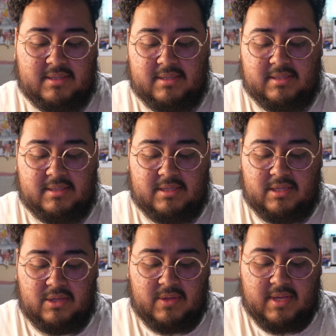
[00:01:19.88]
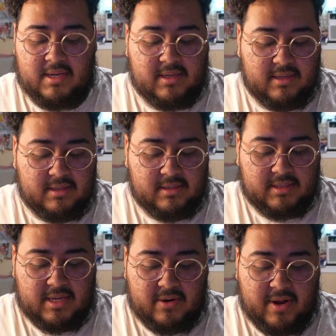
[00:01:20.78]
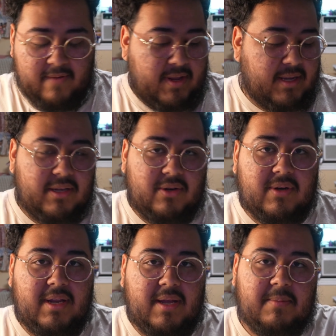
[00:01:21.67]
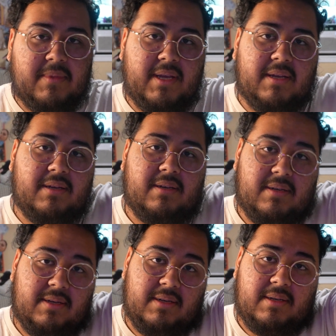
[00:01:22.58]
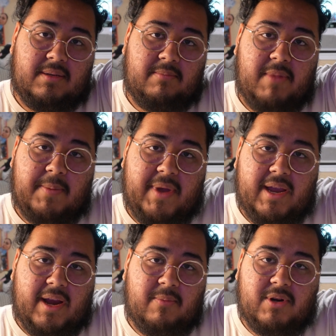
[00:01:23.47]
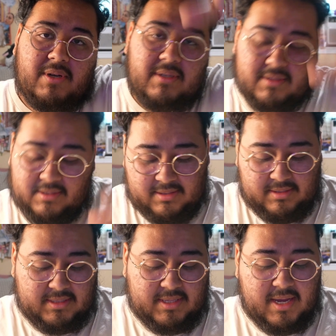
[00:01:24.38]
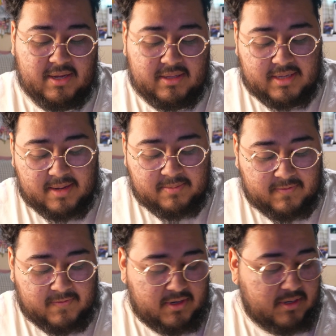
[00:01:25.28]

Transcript: to do that, because I don't have like a little clamp that can make my camera stay on top of here.